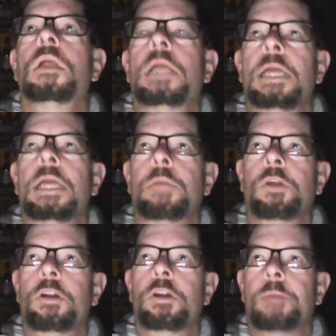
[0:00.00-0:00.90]
And
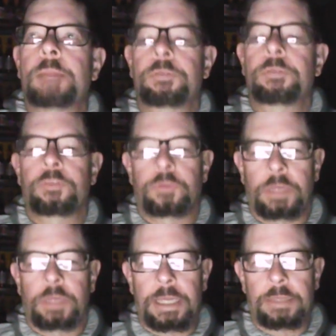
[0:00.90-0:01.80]
100 pipers is
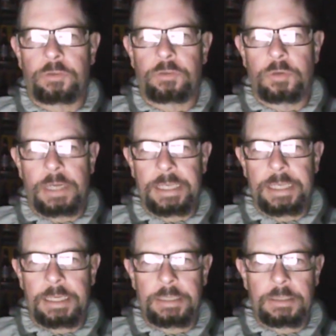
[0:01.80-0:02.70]
related to a
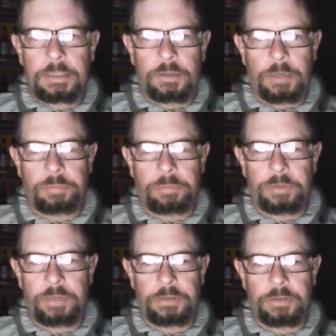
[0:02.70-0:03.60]
king or a
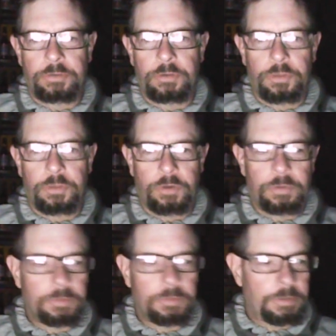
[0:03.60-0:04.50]
pretender to the
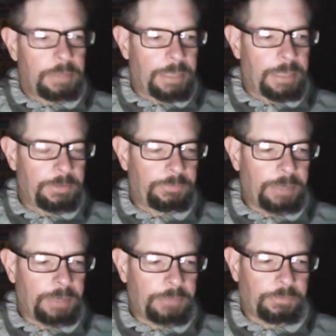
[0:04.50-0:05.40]
throne. And this
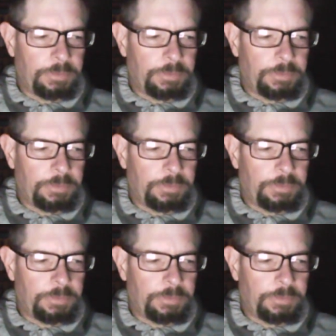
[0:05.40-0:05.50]
next